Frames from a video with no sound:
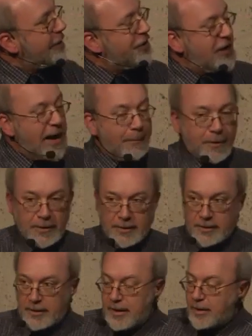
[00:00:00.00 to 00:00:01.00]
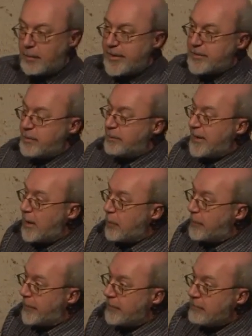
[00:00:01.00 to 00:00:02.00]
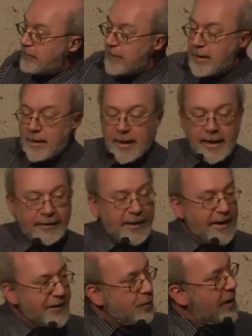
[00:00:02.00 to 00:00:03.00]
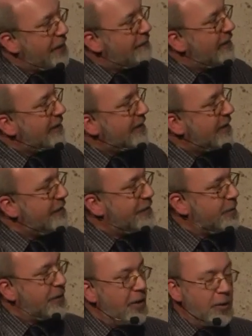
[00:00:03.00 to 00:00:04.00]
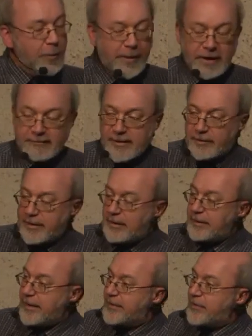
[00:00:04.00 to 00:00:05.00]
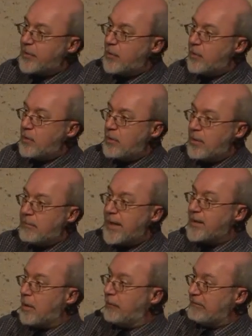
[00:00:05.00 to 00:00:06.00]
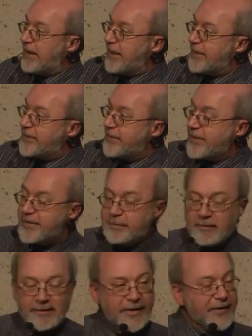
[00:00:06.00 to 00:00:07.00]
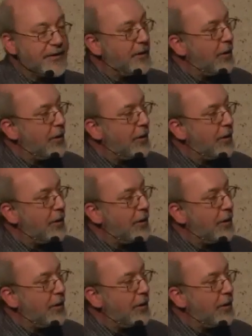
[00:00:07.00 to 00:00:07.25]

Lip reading: a chapel, which would be open, and that's where the relatives would go periodically to make offerings to the spirits